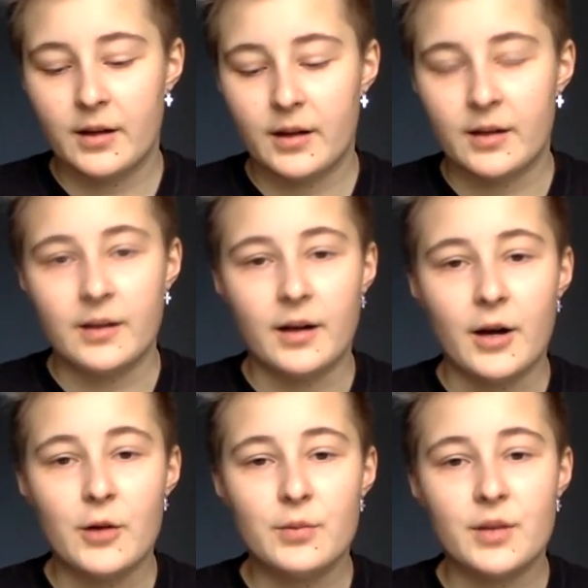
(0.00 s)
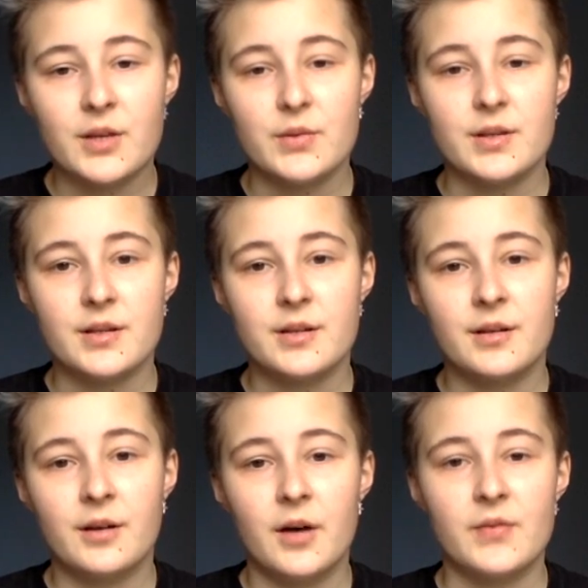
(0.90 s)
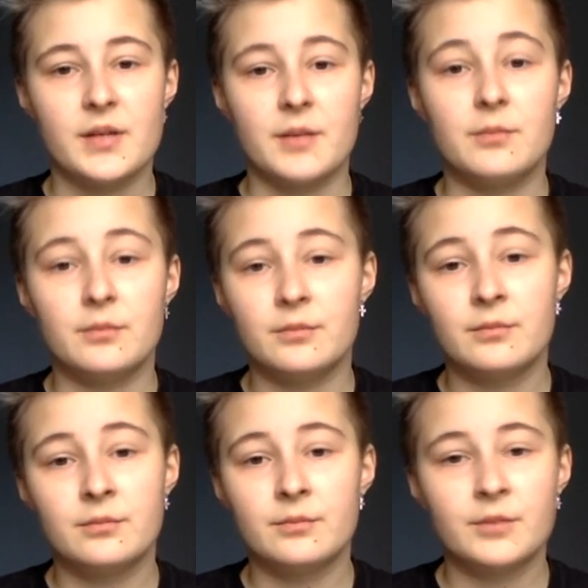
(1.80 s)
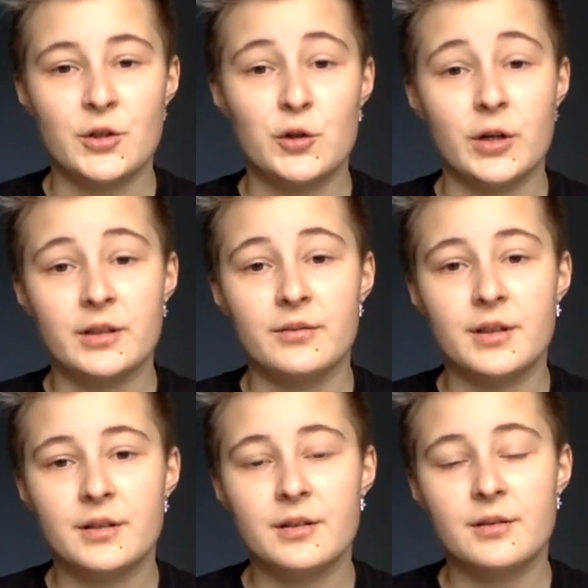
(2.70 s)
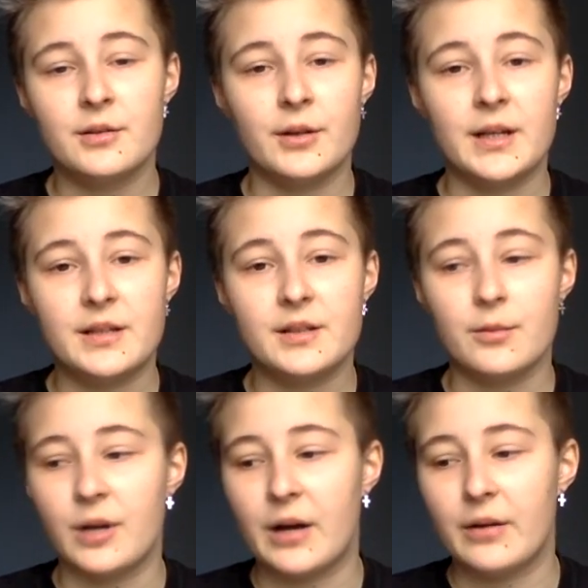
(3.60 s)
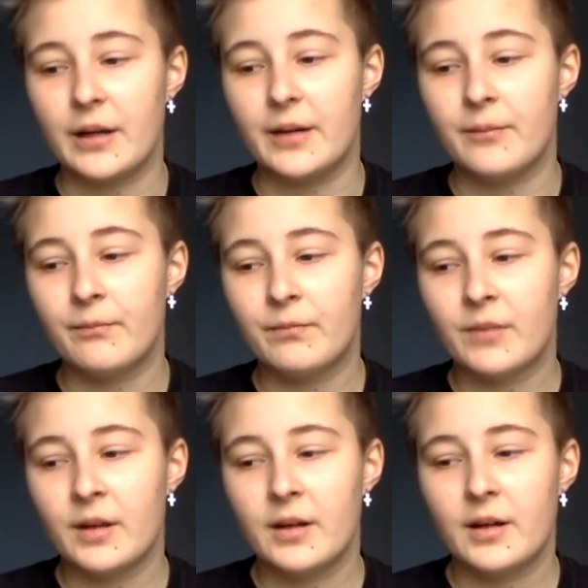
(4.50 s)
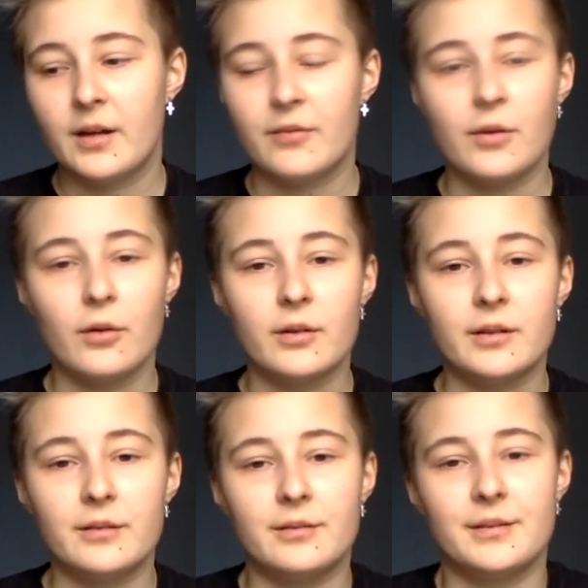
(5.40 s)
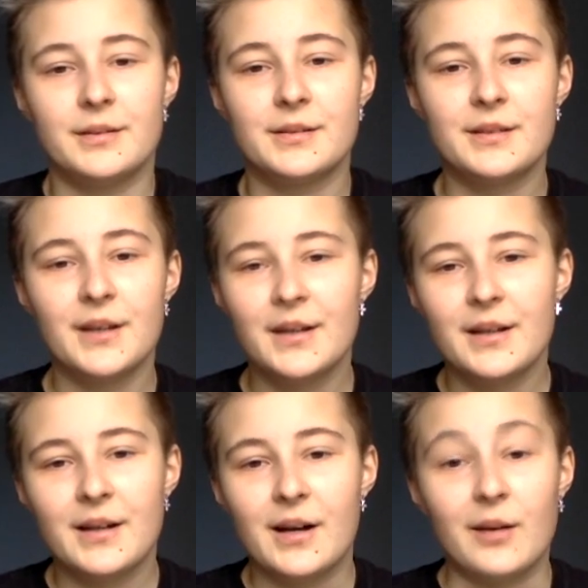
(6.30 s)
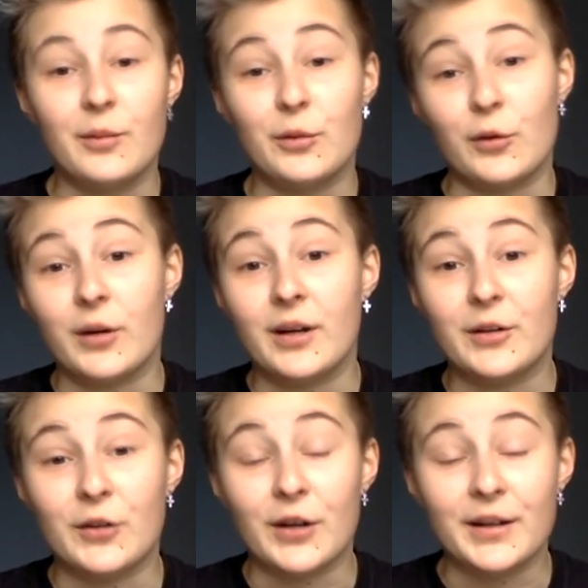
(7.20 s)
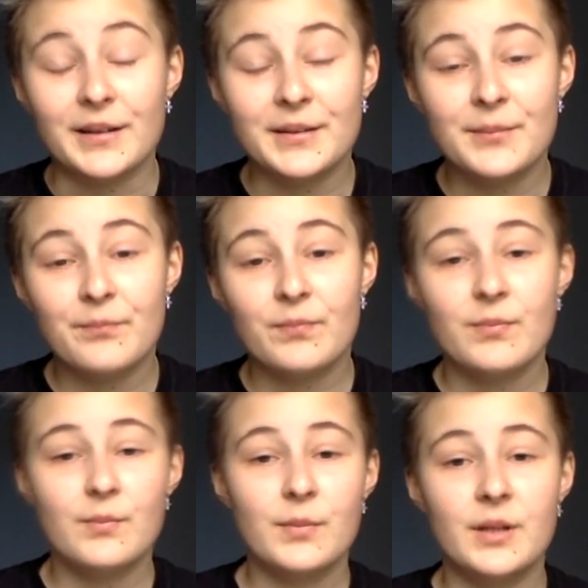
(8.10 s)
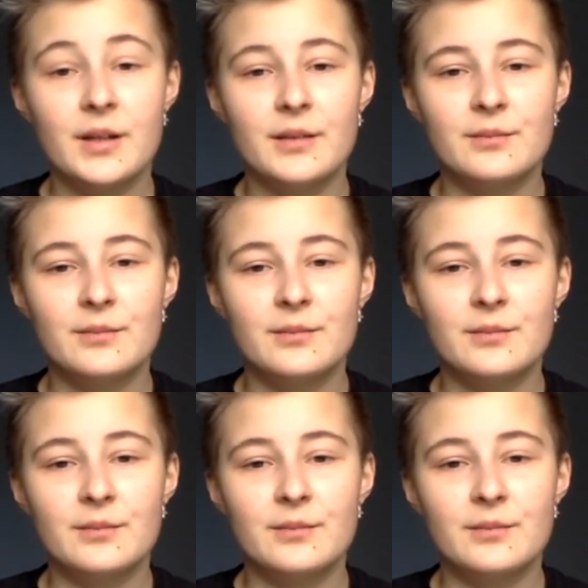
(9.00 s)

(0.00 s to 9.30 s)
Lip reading: I hope this was of some constructiveness to at least someone out there. If not, then I'm sorry, I tried. But yeah.